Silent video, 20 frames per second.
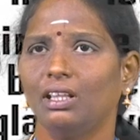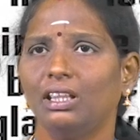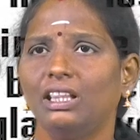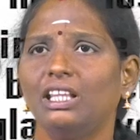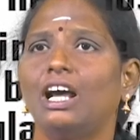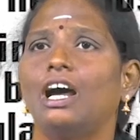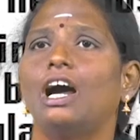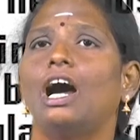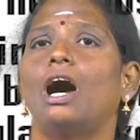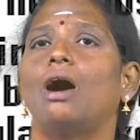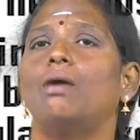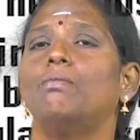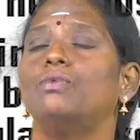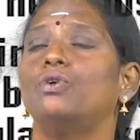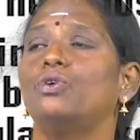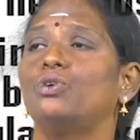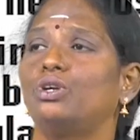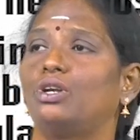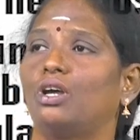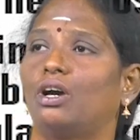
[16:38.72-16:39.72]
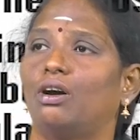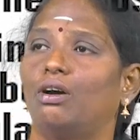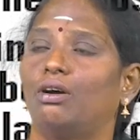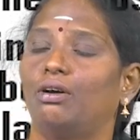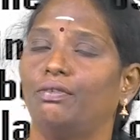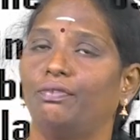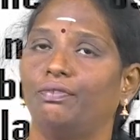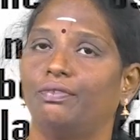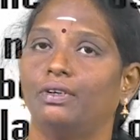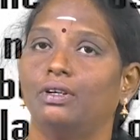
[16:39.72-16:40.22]
The amount
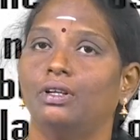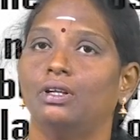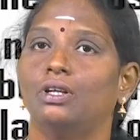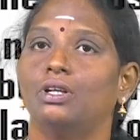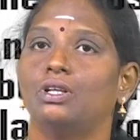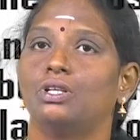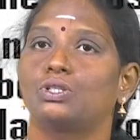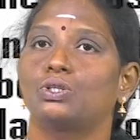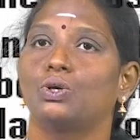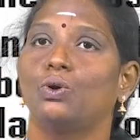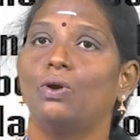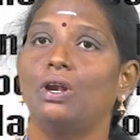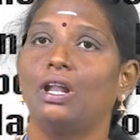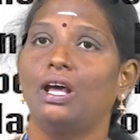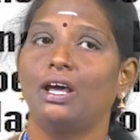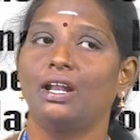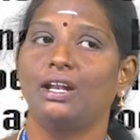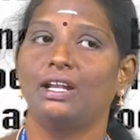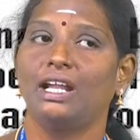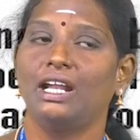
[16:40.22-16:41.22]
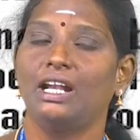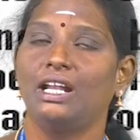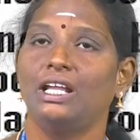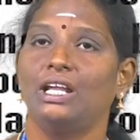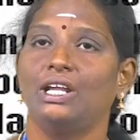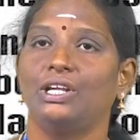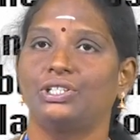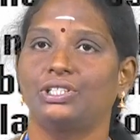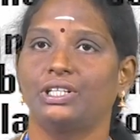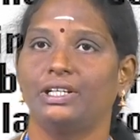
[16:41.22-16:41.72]
of solar
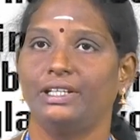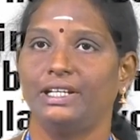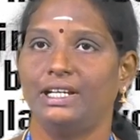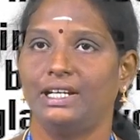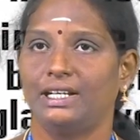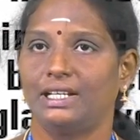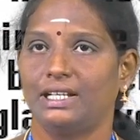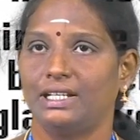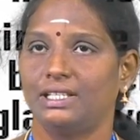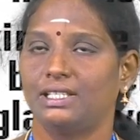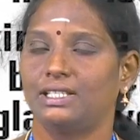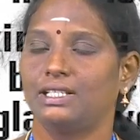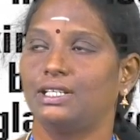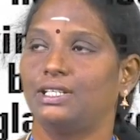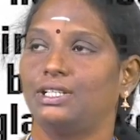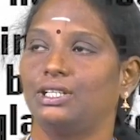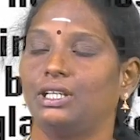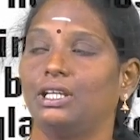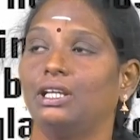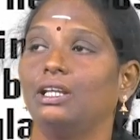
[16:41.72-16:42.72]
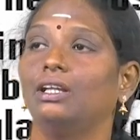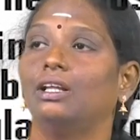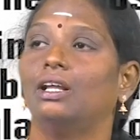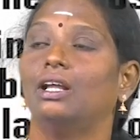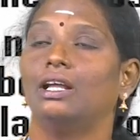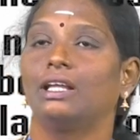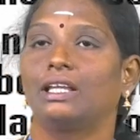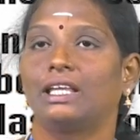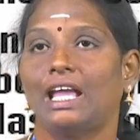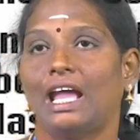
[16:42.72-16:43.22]
radiation intensity
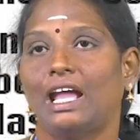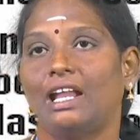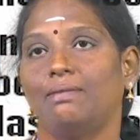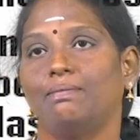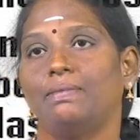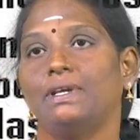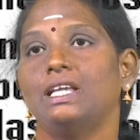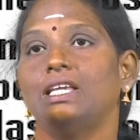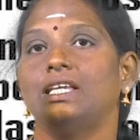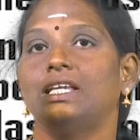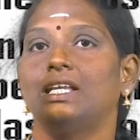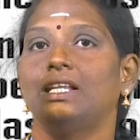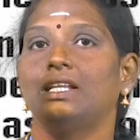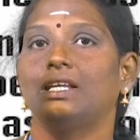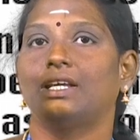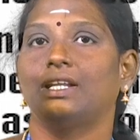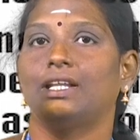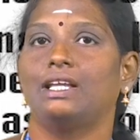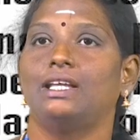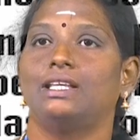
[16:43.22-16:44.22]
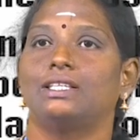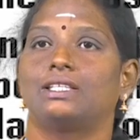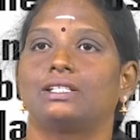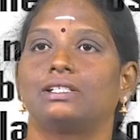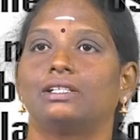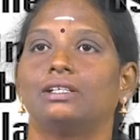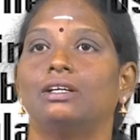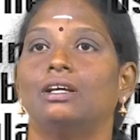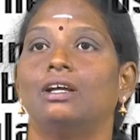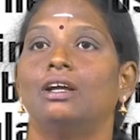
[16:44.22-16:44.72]
can be
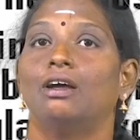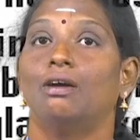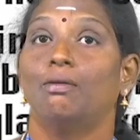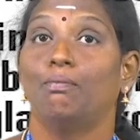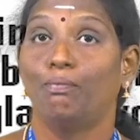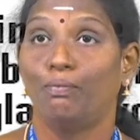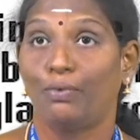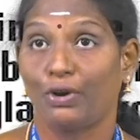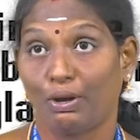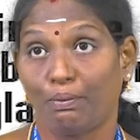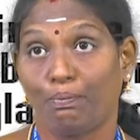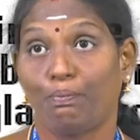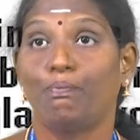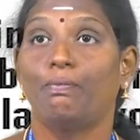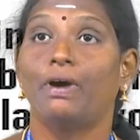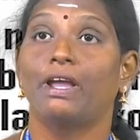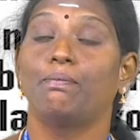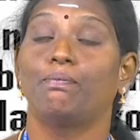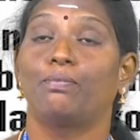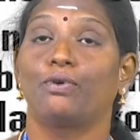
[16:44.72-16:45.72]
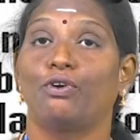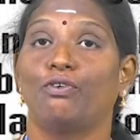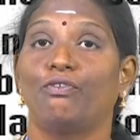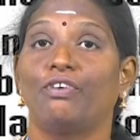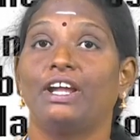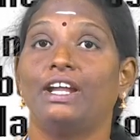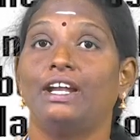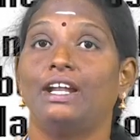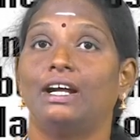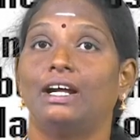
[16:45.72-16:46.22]
increased by
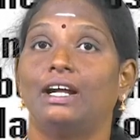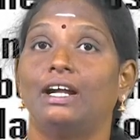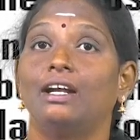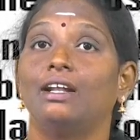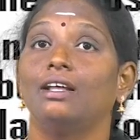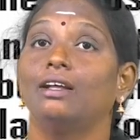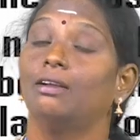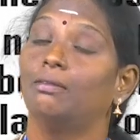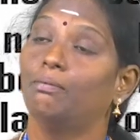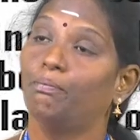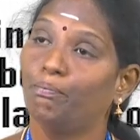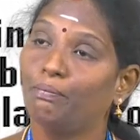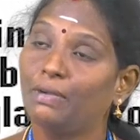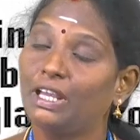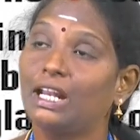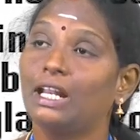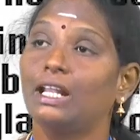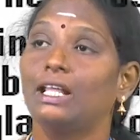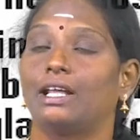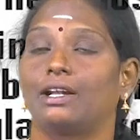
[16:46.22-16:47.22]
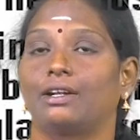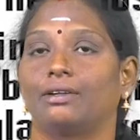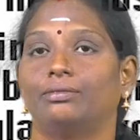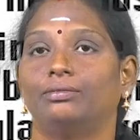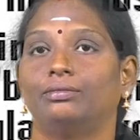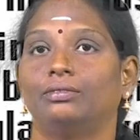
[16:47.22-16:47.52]
provided mirror.